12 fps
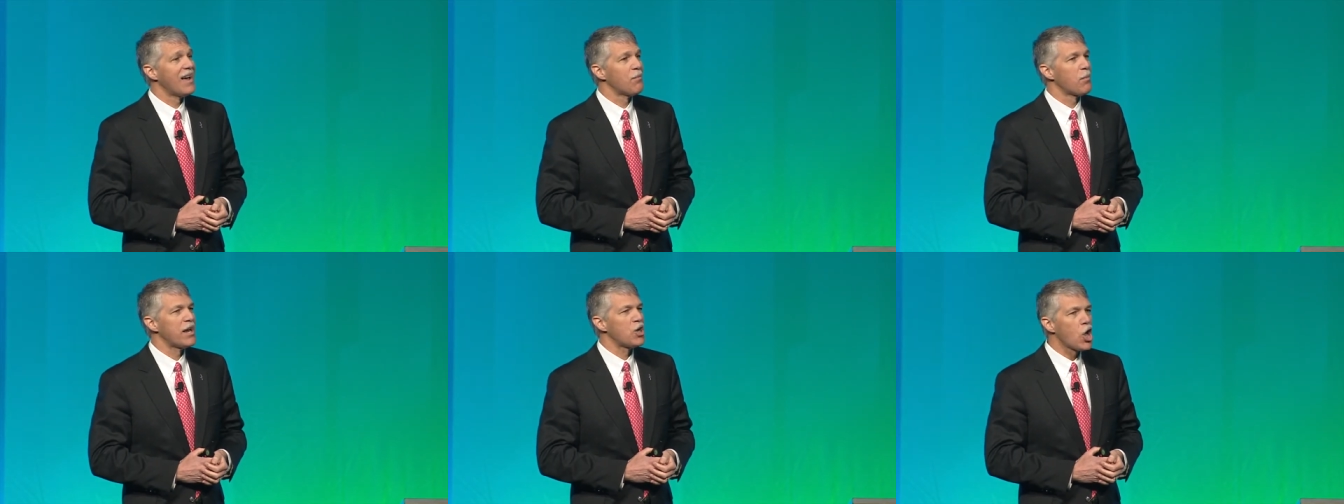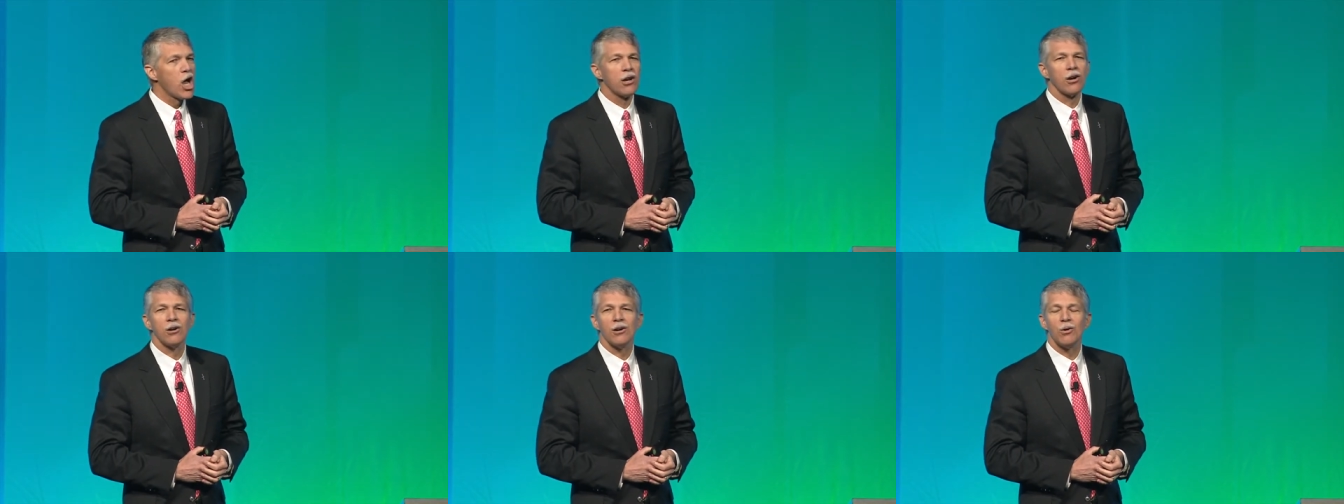My
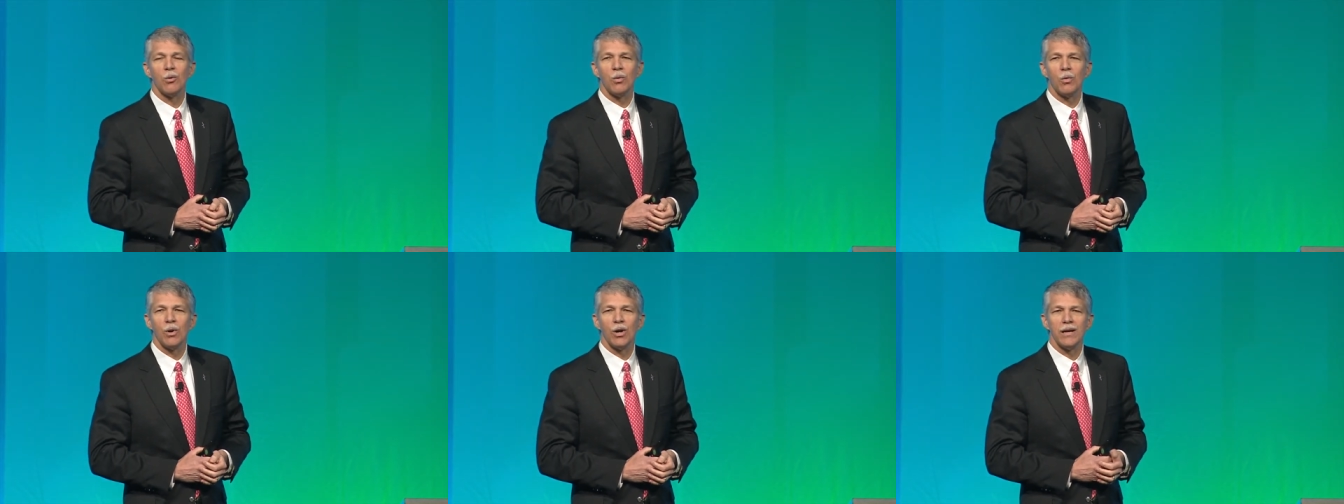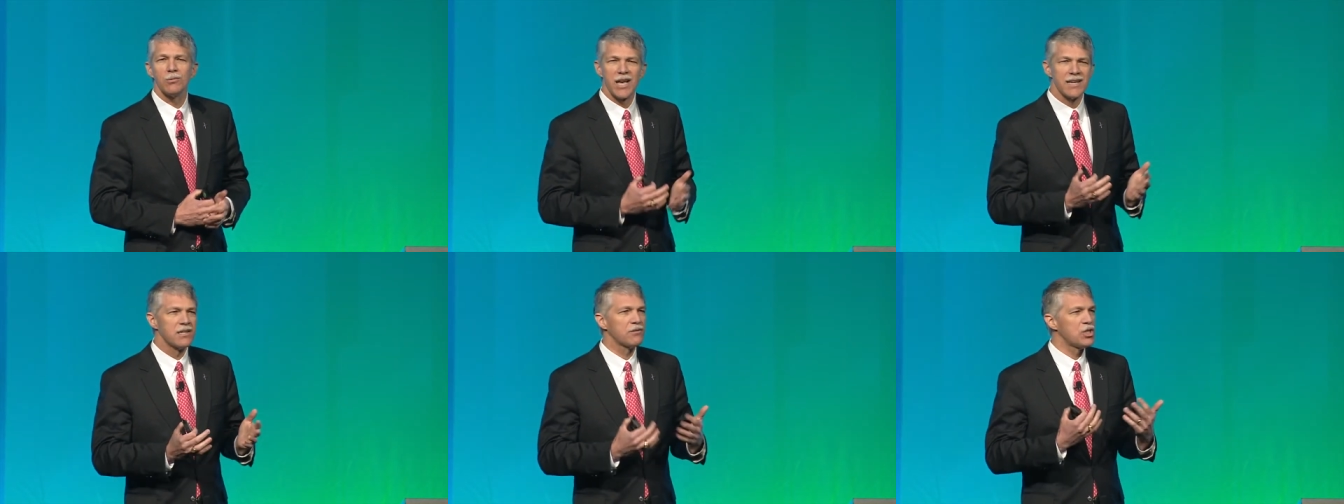daughter, it was
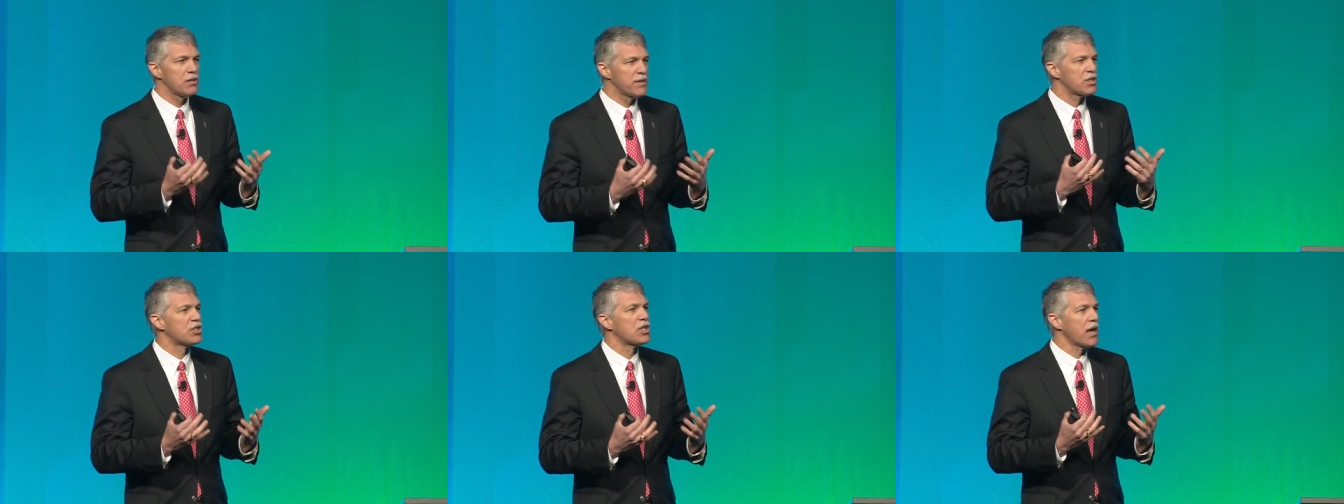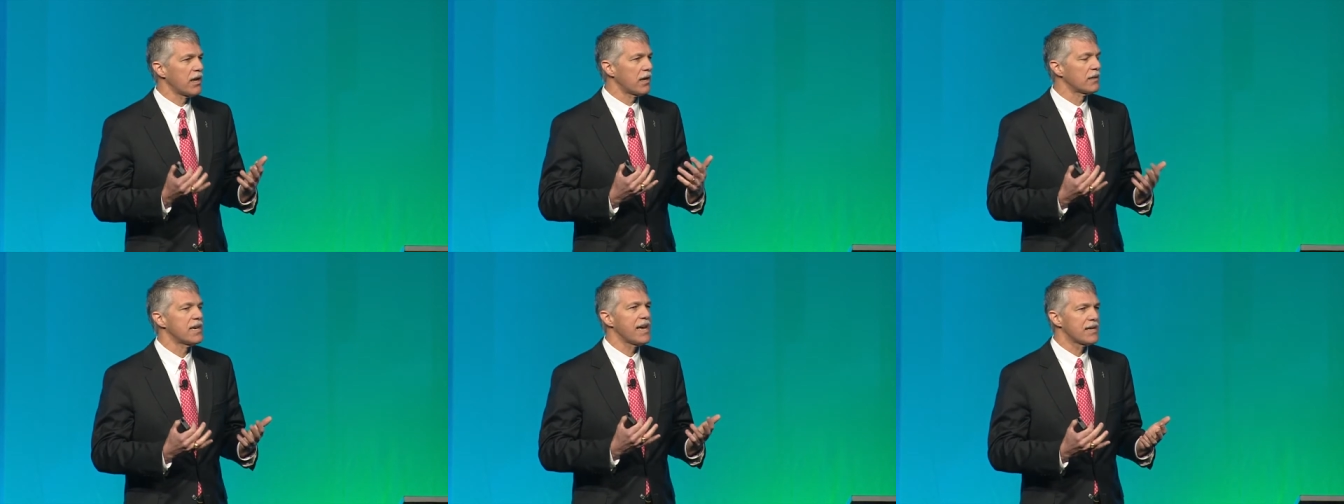as if she'd been studying
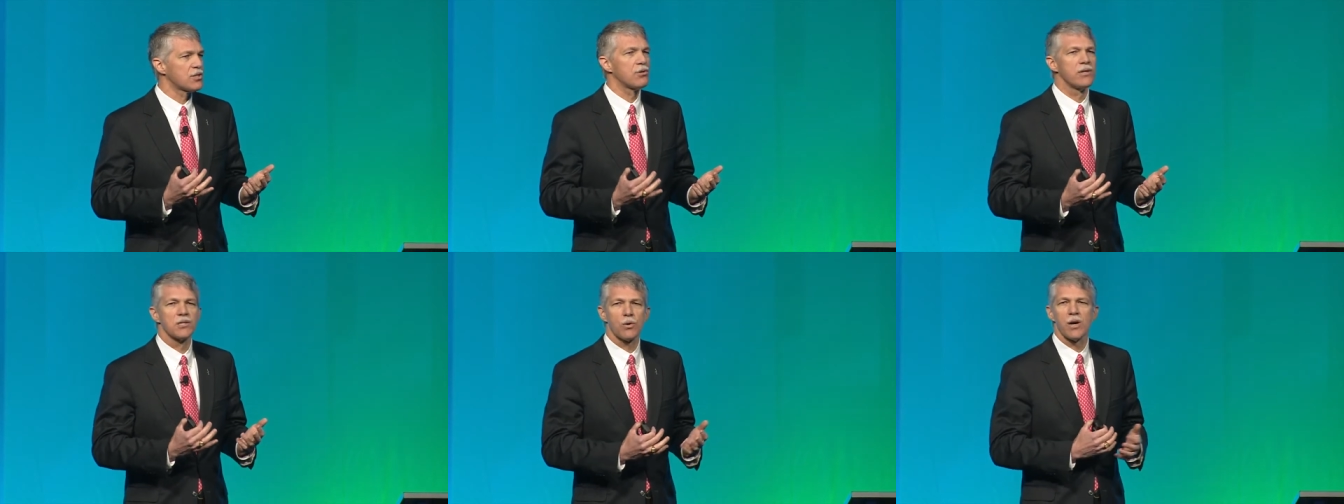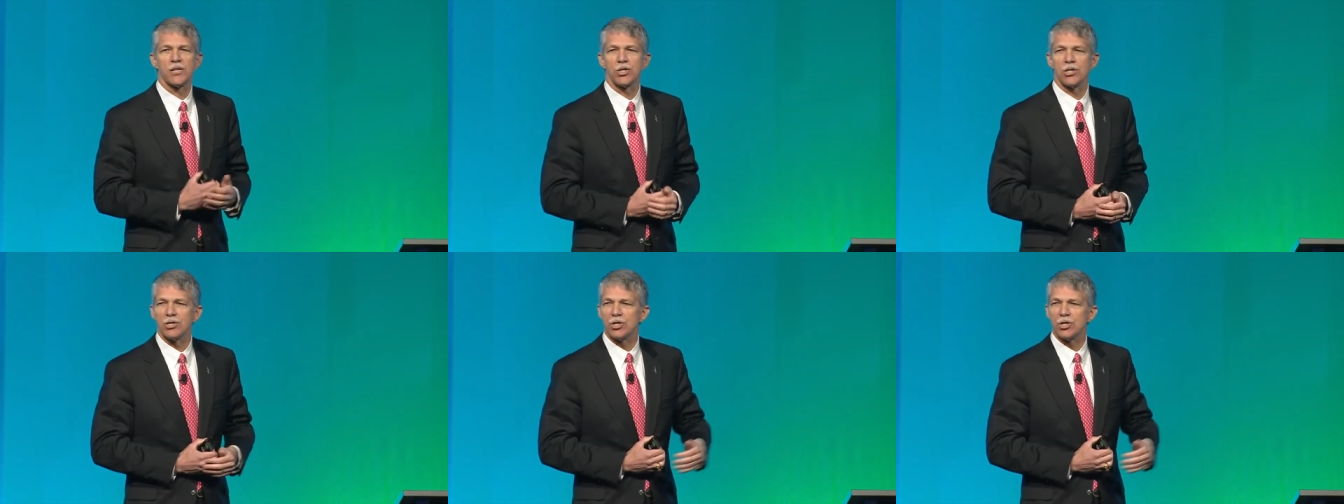to answer this question.